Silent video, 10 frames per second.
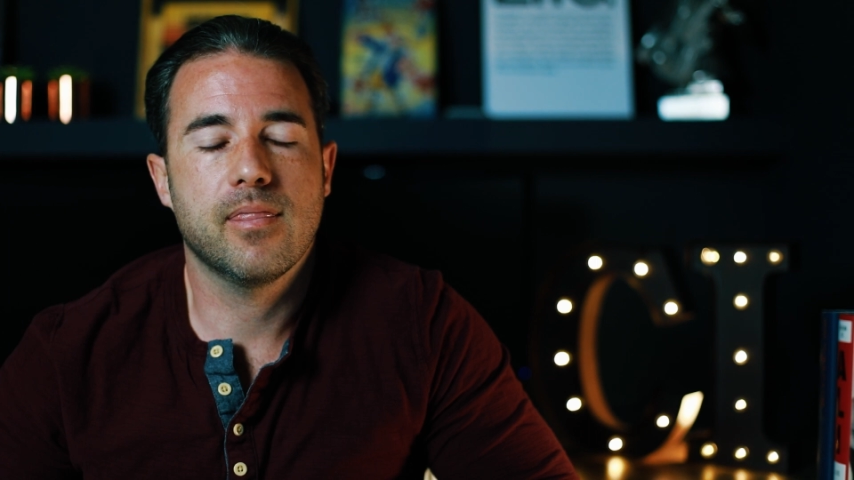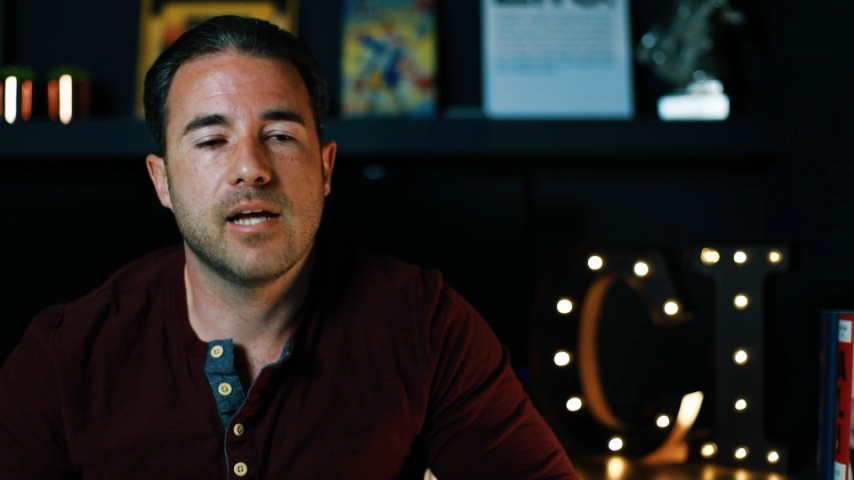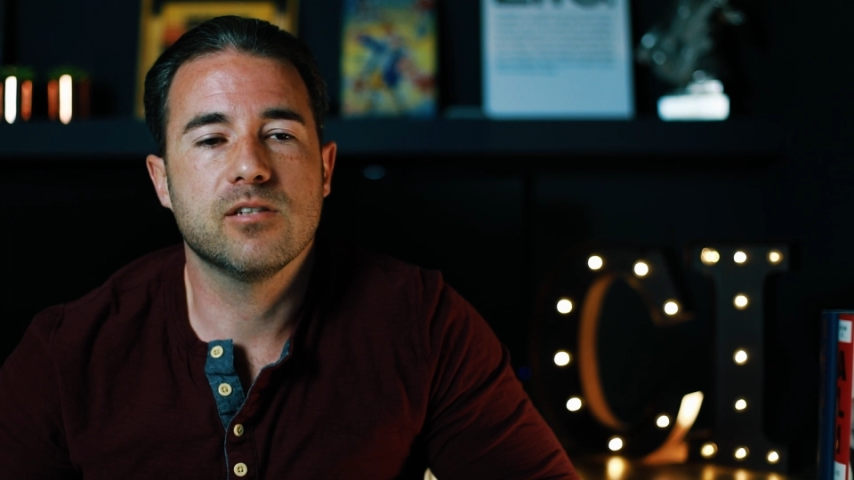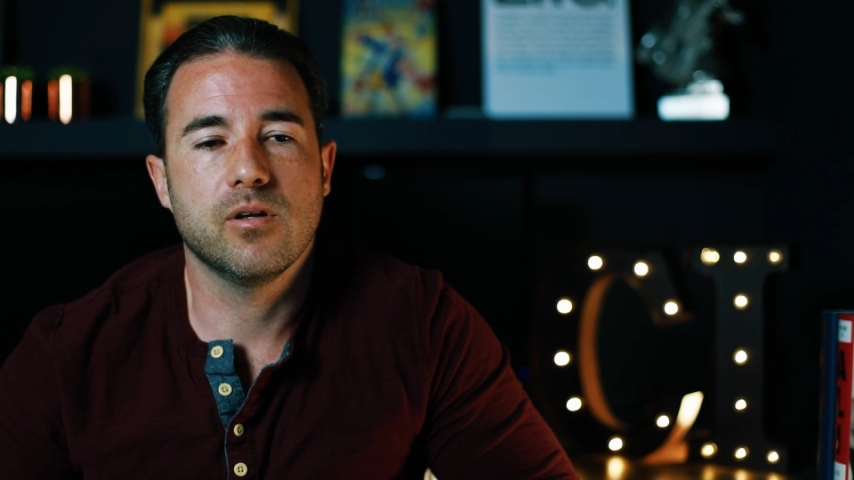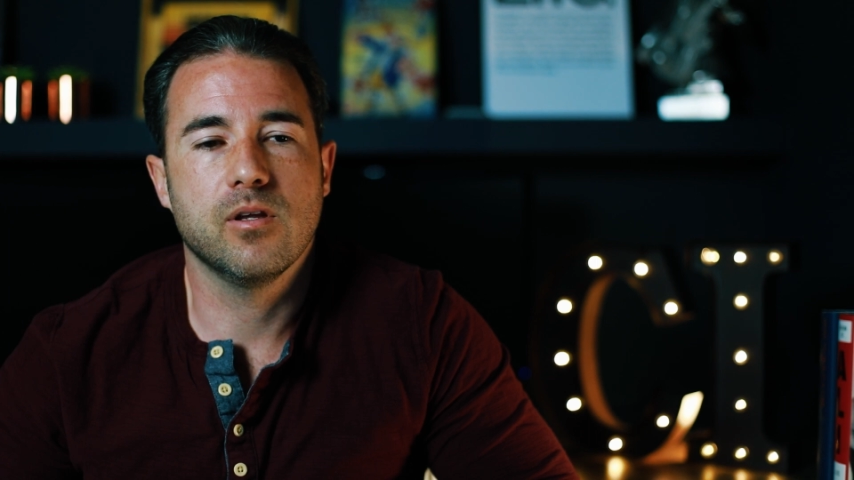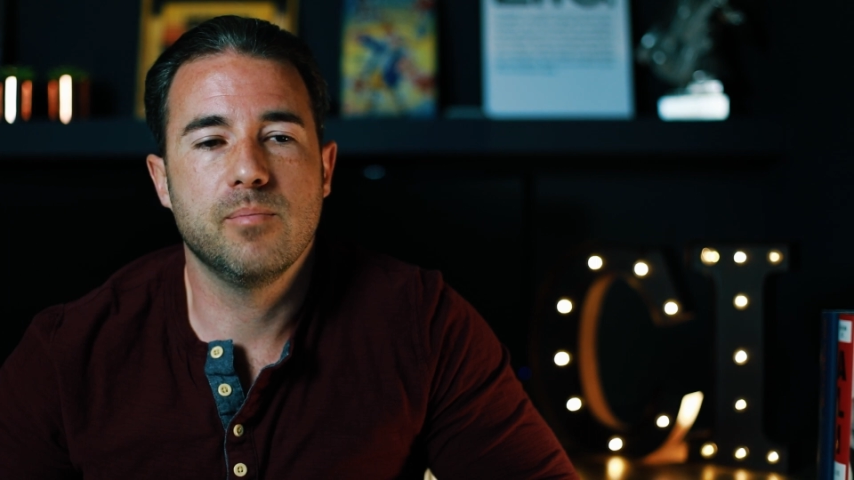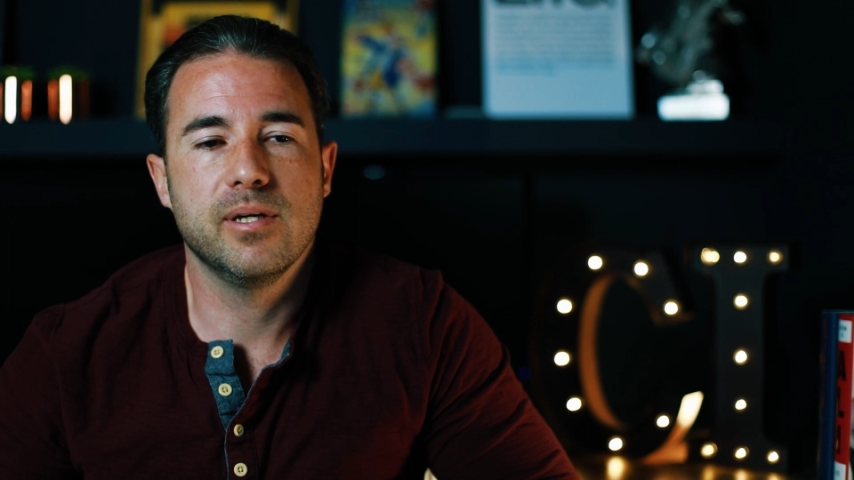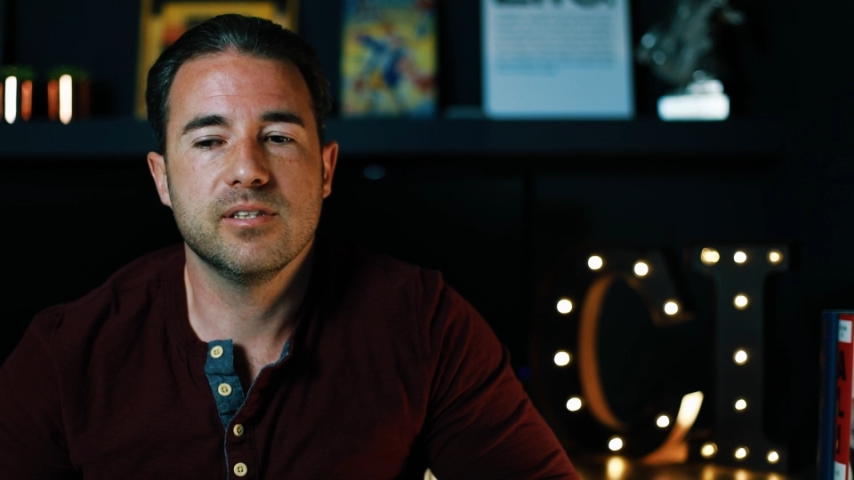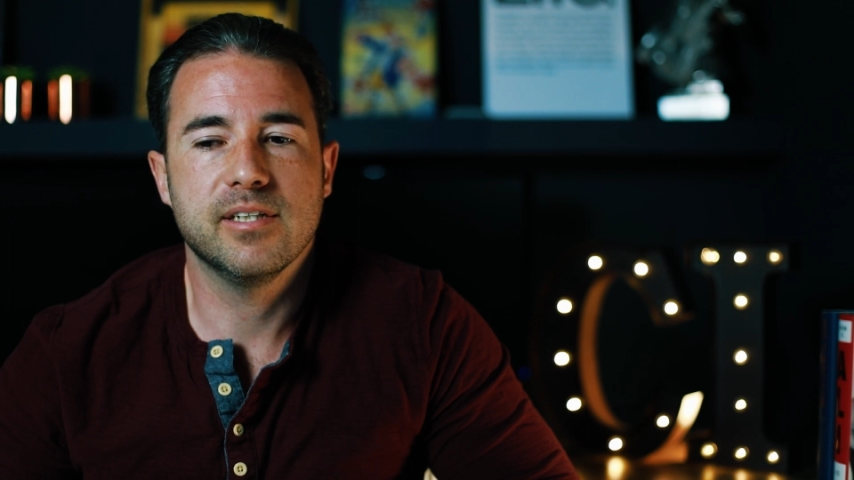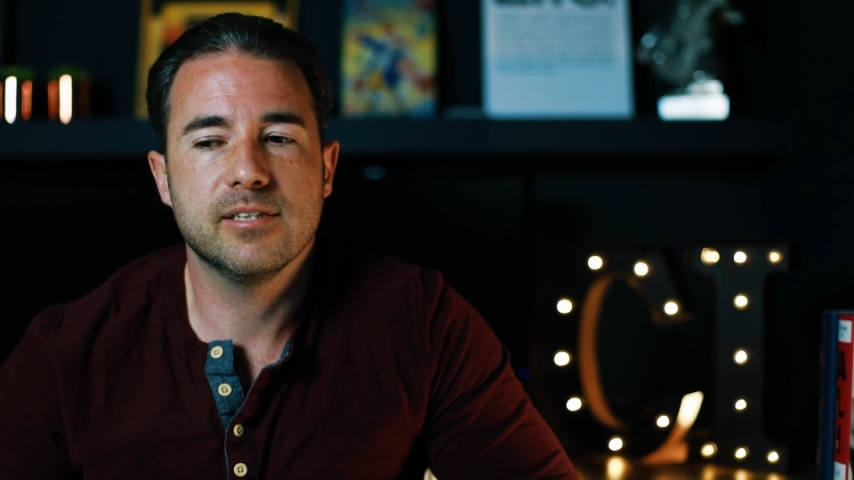that side of the
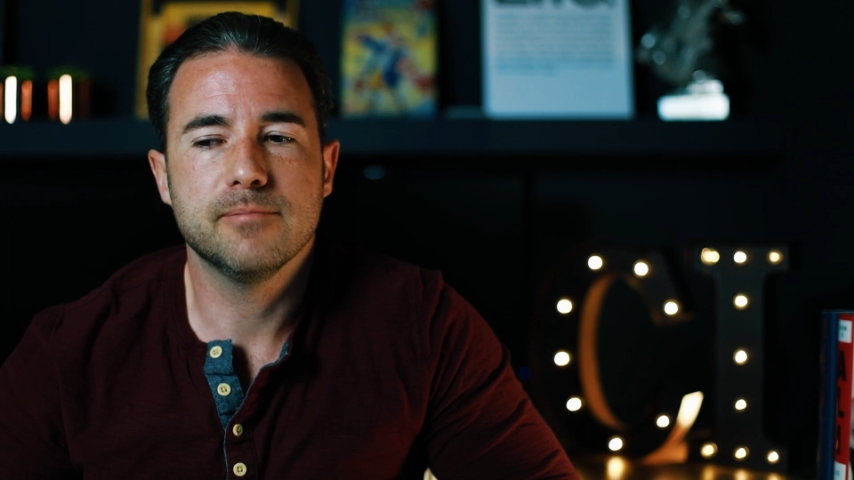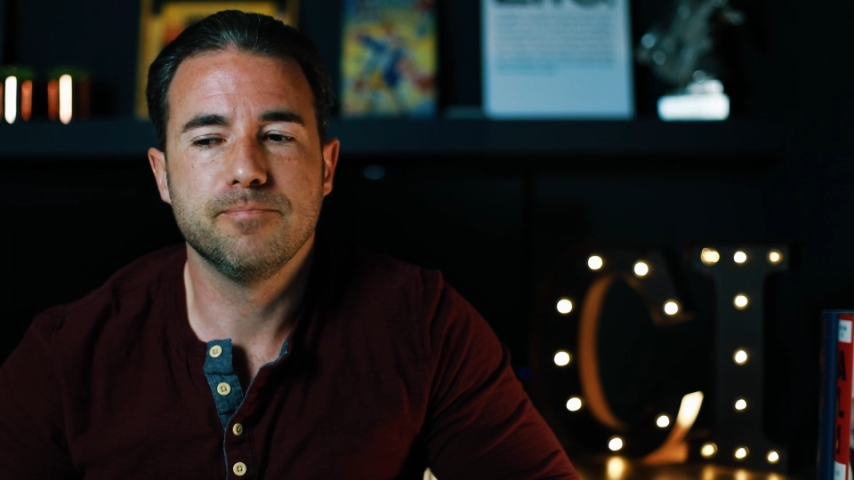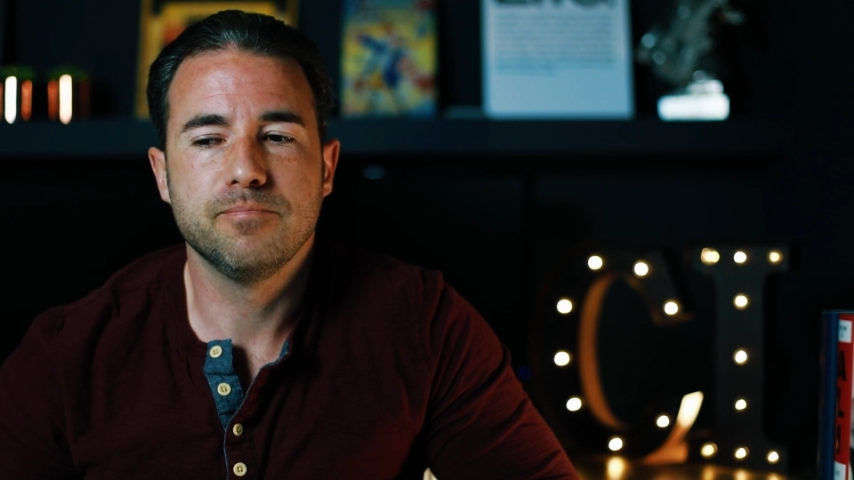business,